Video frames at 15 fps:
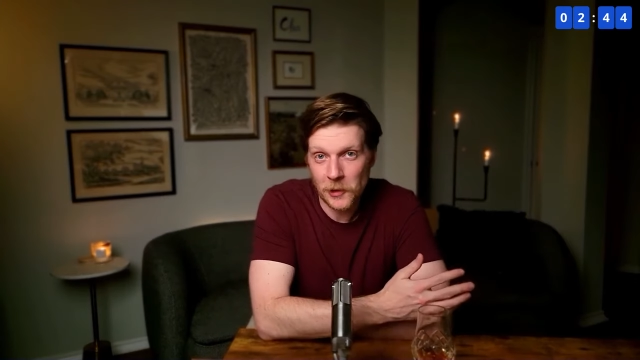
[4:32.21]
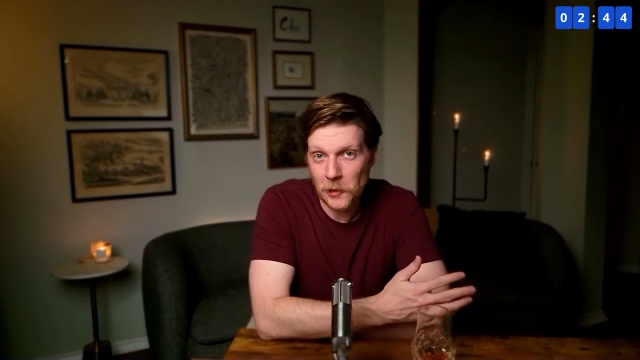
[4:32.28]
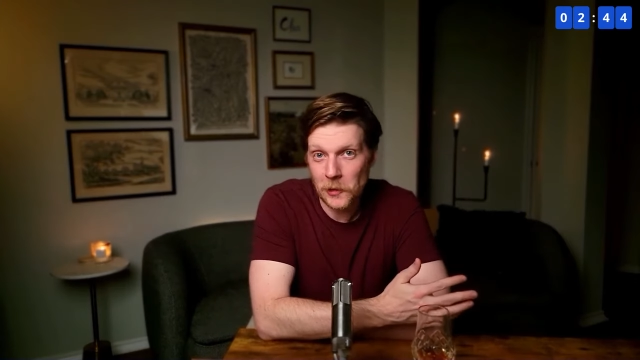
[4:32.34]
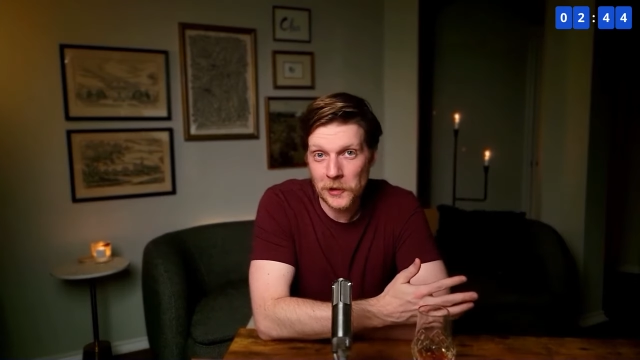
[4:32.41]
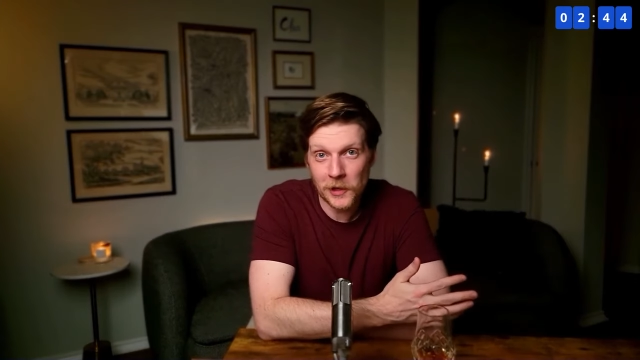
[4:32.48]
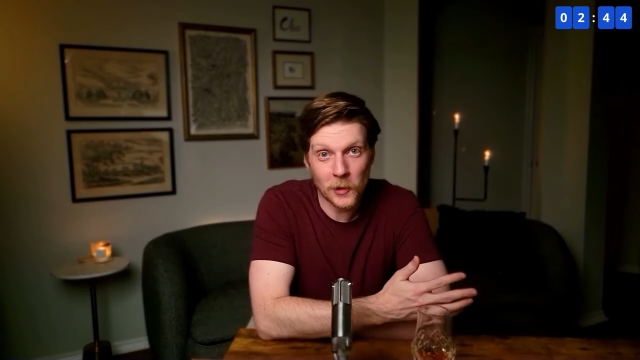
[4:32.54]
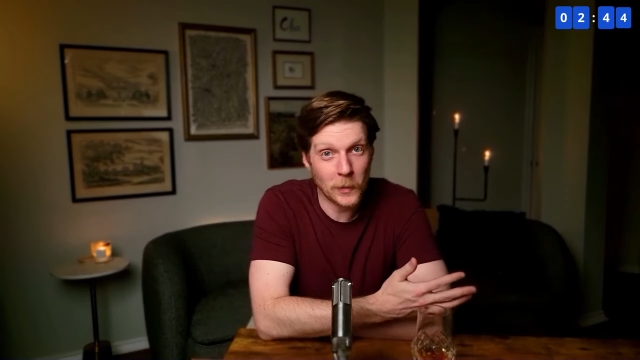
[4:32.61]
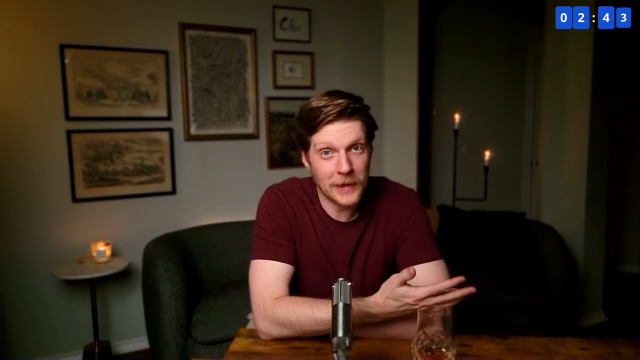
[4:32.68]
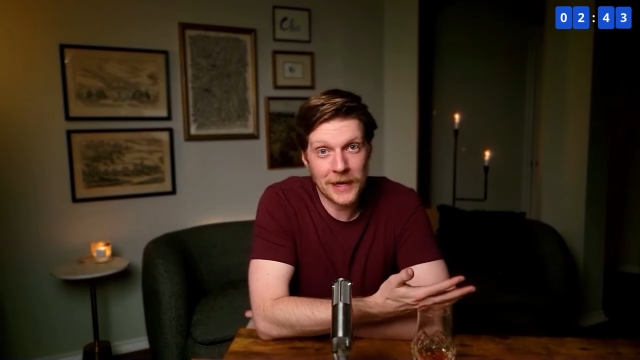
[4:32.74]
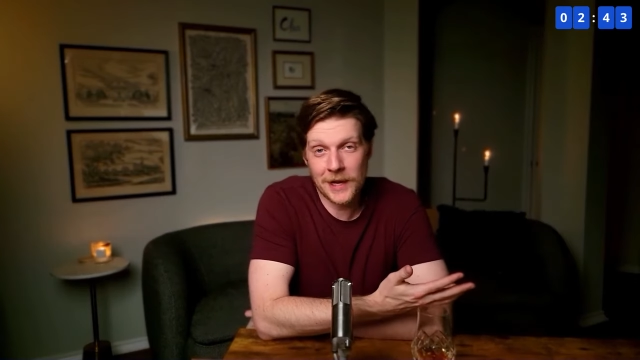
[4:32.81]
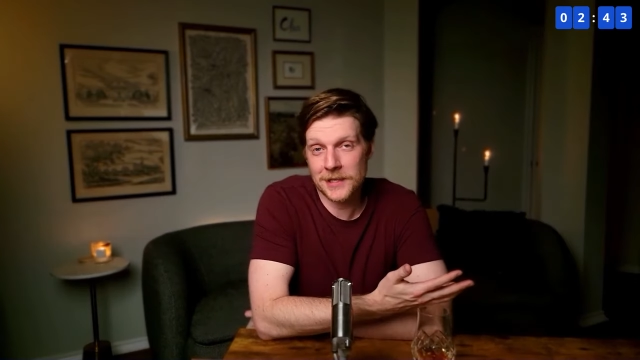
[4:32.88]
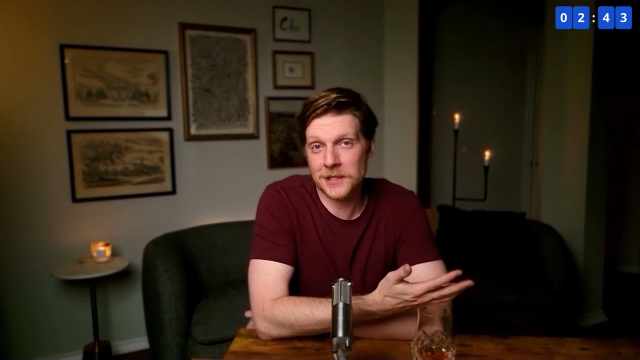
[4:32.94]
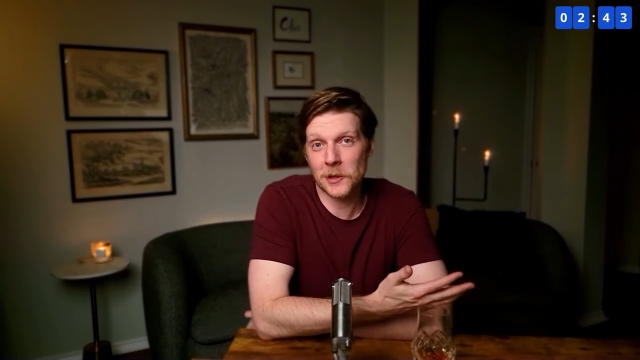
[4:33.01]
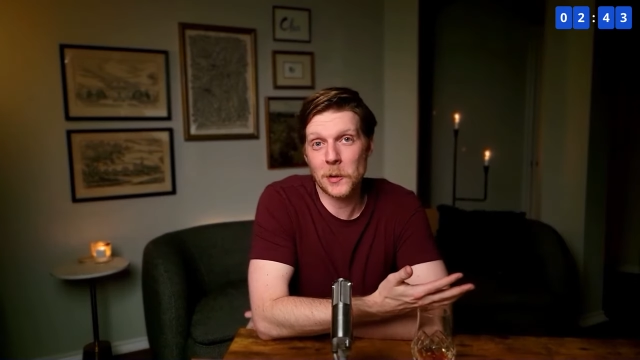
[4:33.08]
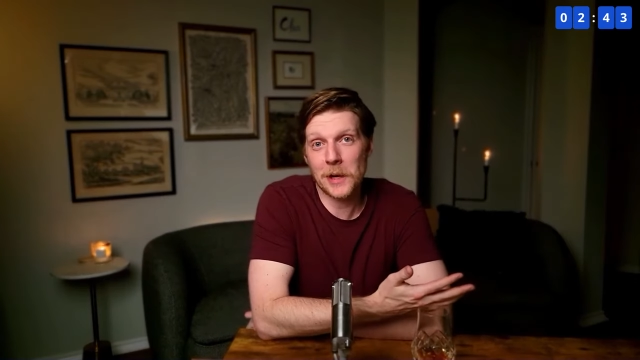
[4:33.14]
Earlier, we
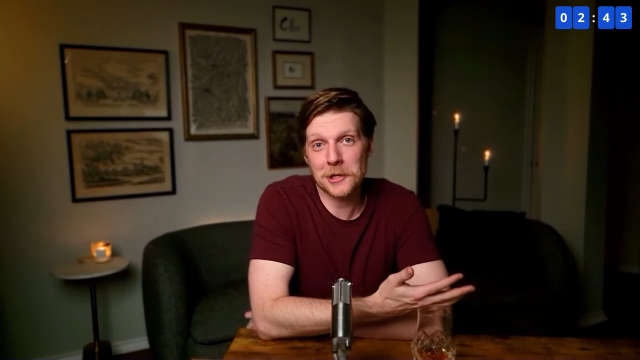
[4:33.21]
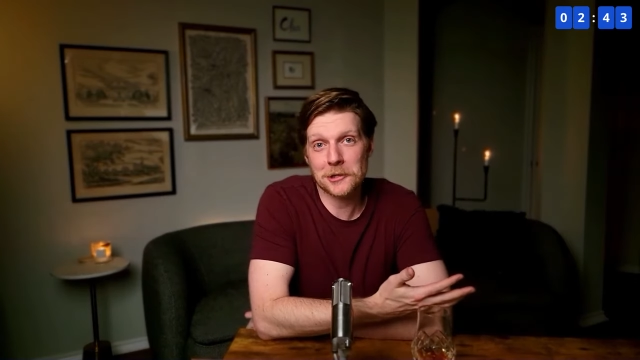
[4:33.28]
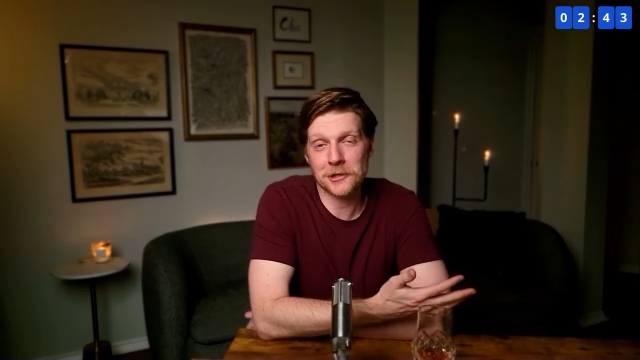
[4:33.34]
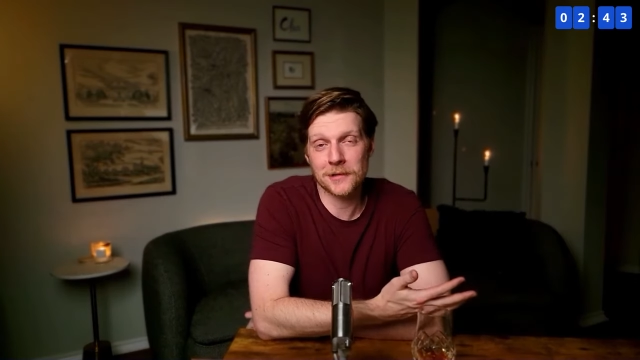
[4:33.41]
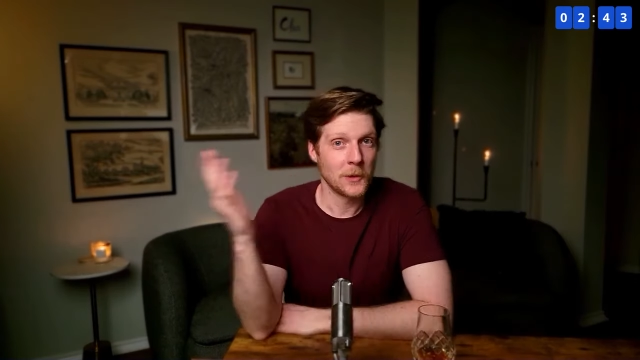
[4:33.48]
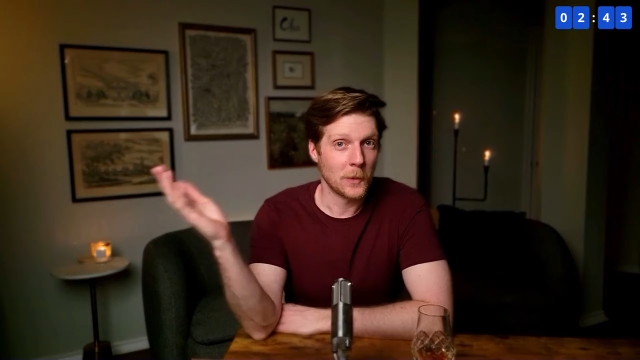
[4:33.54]
asked the question,